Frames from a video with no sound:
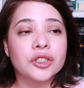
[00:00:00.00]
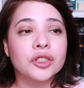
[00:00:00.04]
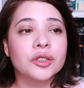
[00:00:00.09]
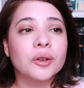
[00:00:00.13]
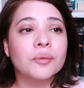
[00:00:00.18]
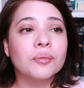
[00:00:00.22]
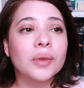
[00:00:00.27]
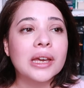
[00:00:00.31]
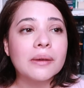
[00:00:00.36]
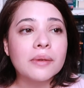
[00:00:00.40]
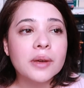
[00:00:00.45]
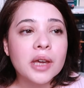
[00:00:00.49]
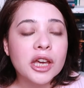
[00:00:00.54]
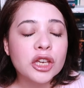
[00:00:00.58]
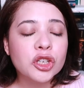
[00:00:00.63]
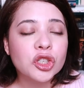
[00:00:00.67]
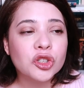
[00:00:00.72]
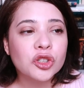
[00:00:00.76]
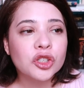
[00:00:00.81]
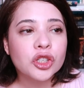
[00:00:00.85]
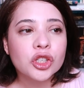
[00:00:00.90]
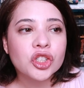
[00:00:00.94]
So maybe I
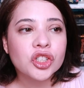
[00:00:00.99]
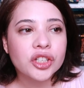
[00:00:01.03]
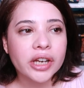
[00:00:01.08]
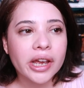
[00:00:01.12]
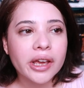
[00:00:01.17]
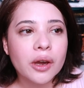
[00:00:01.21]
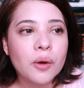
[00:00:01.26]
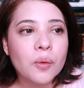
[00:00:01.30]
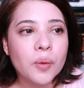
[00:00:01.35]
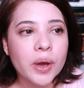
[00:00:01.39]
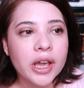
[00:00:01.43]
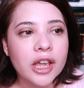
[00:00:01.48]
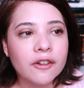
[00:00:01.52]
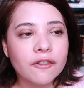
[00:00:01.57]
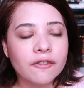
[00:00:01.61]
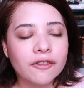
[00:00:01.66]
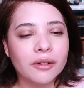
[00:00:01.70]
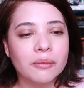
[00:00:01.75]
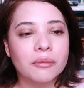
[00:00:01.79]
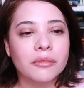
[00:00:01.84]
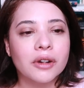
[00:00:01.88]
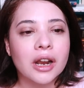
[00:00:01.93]
shouldn't shy away
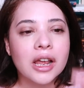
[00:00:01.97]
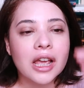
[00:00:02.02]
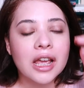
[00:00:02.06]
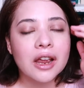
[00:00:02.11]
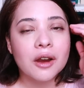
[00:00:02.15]
from